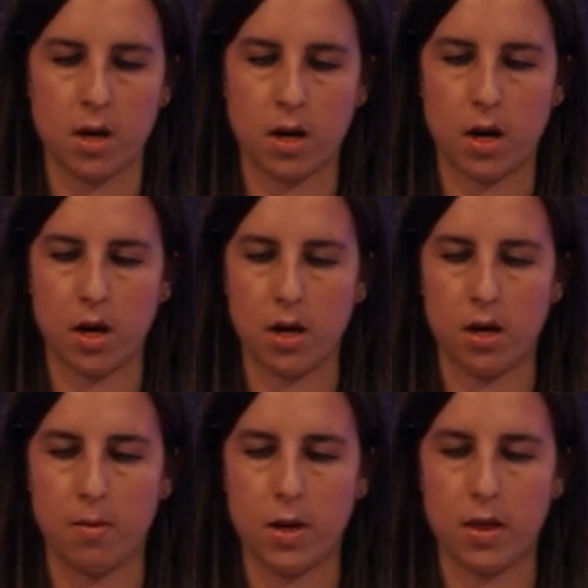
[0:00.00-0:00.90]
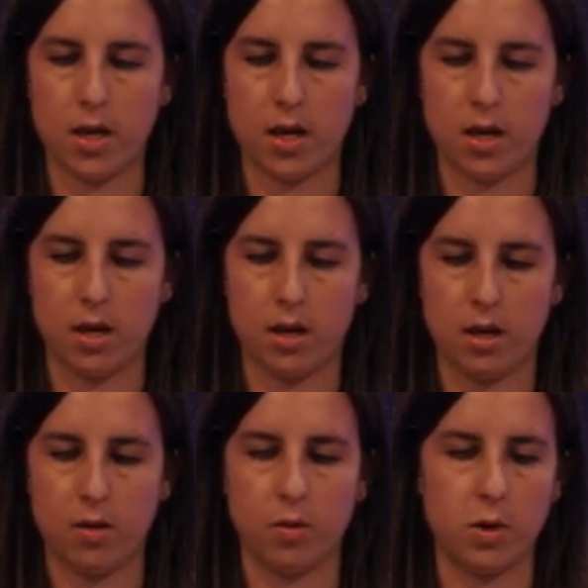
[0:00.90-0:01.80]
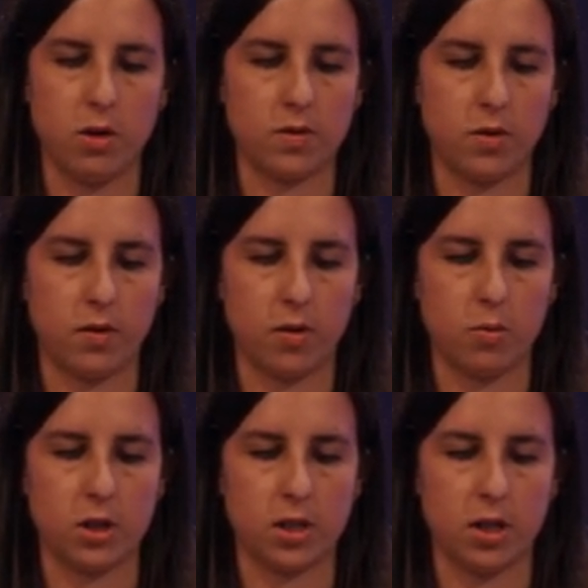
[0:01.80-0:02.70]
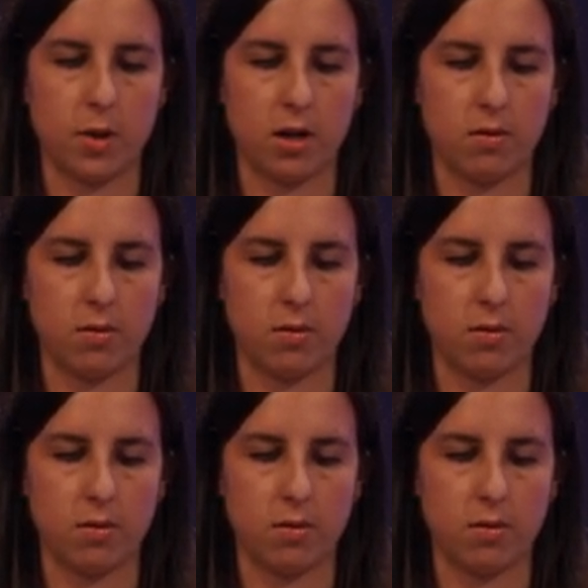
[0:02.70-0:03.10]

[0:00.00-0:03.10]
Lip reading: And then it would be useful if we printed them out.